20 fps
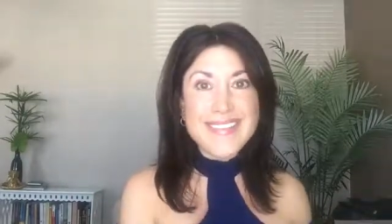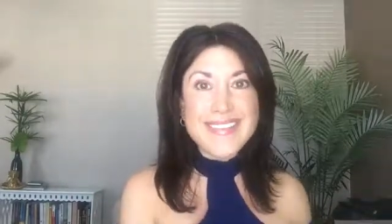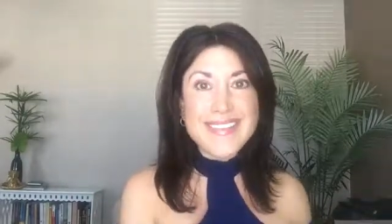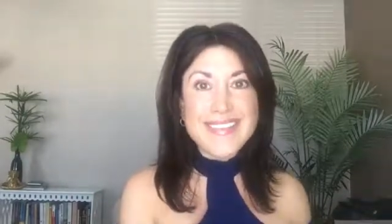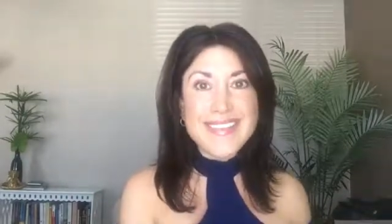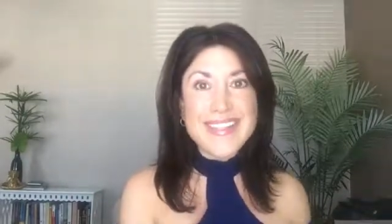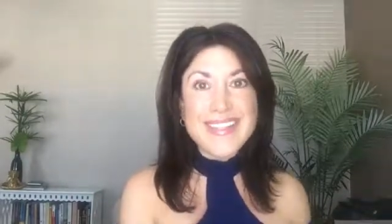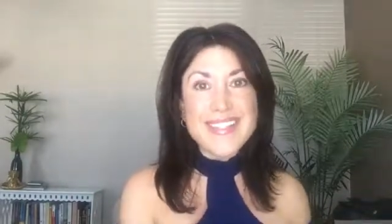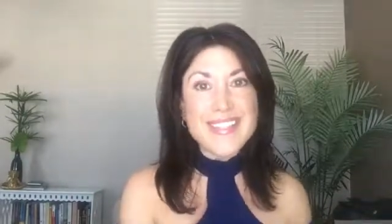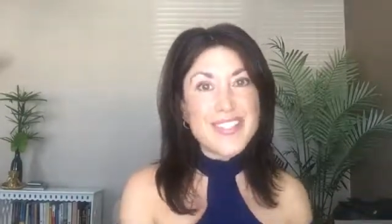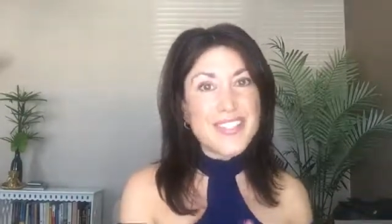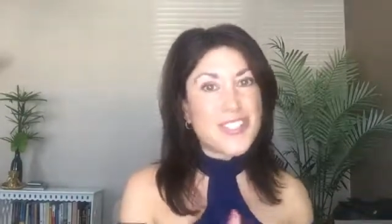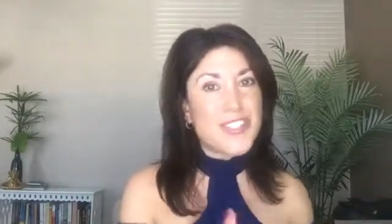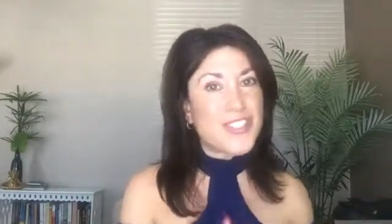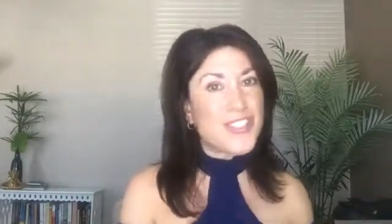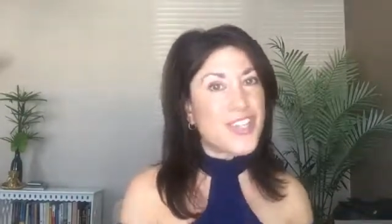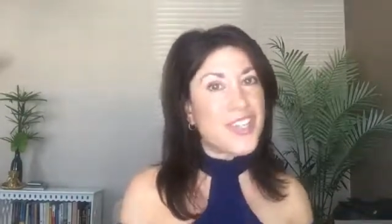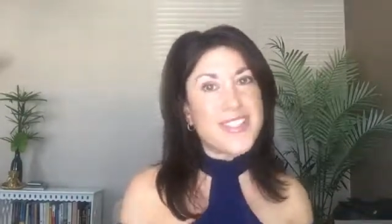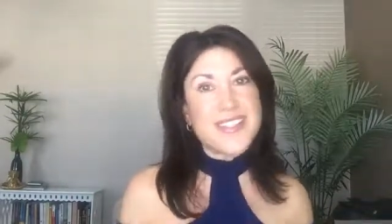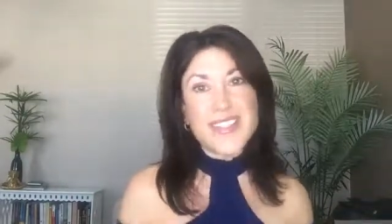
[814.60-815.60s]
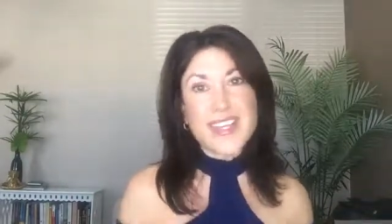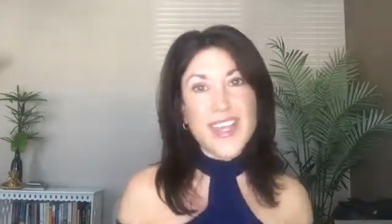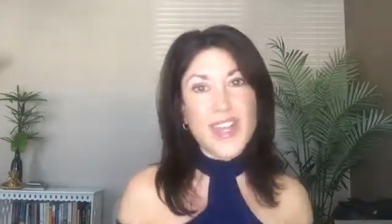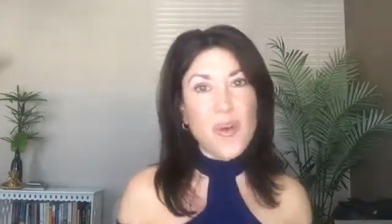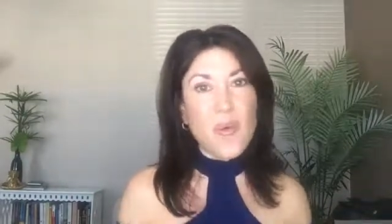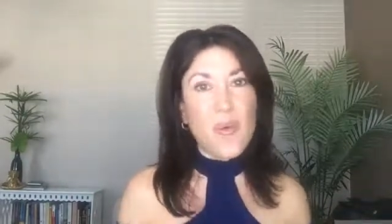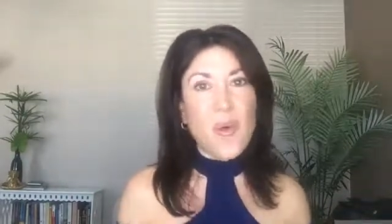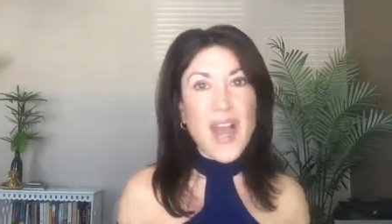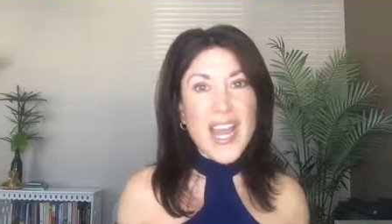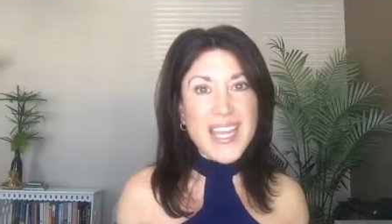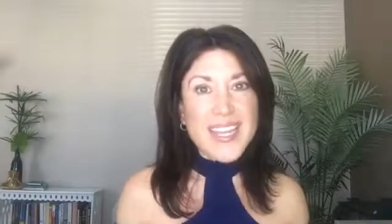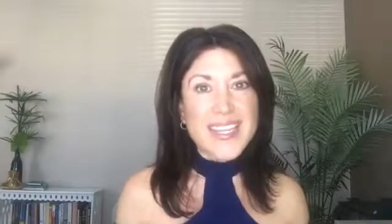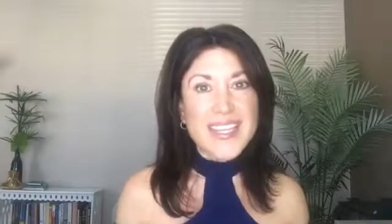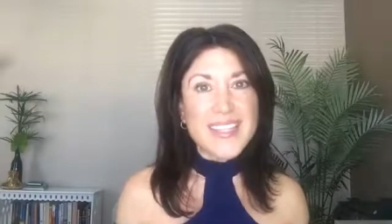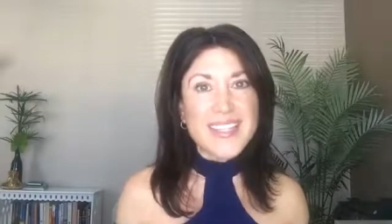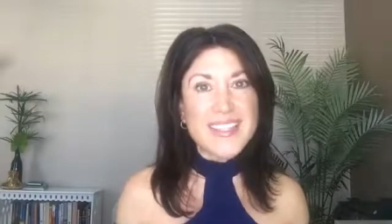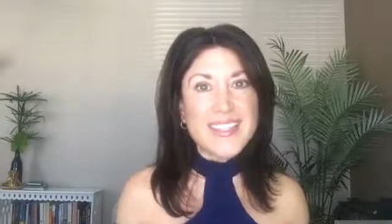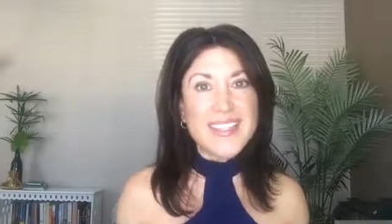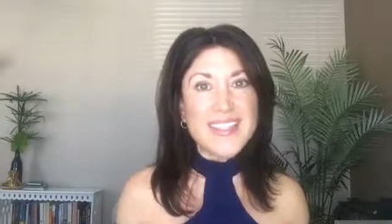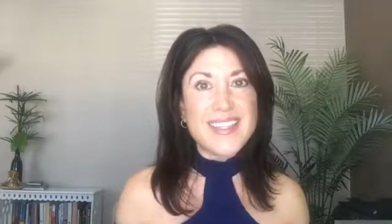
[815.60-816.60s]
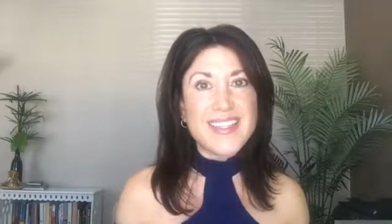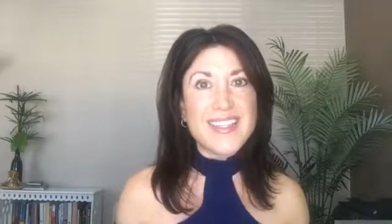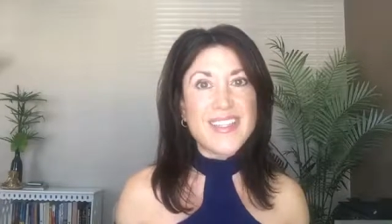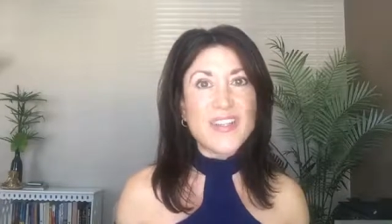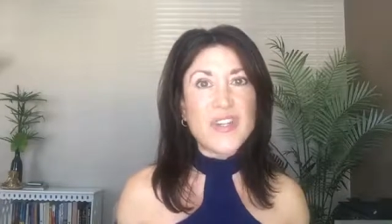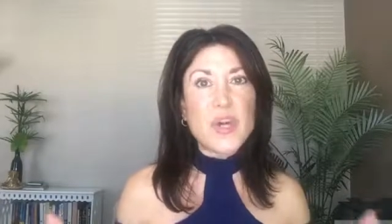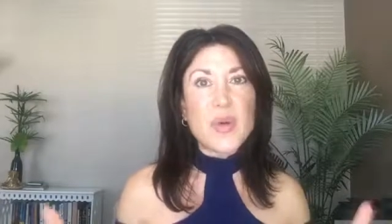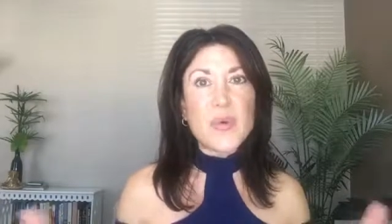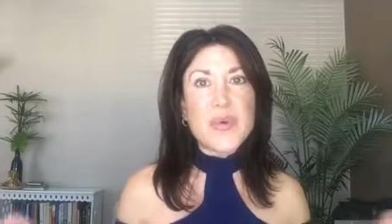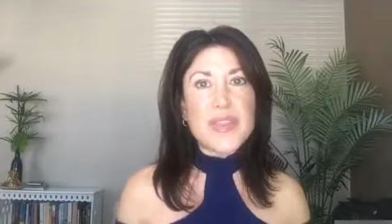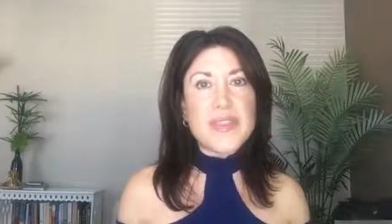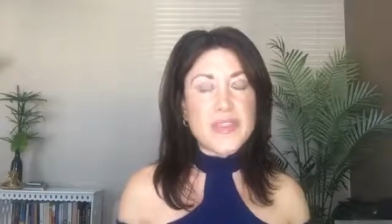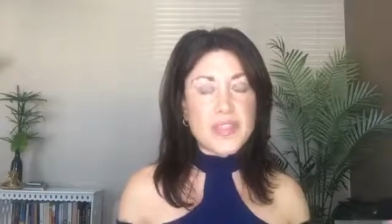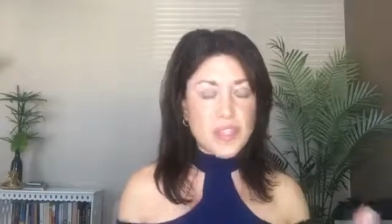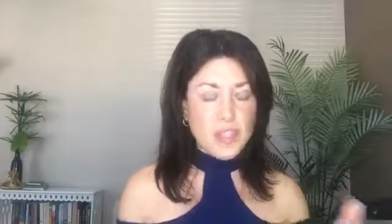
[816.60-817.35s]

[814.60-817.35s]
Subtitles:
then just get quiet. Go within.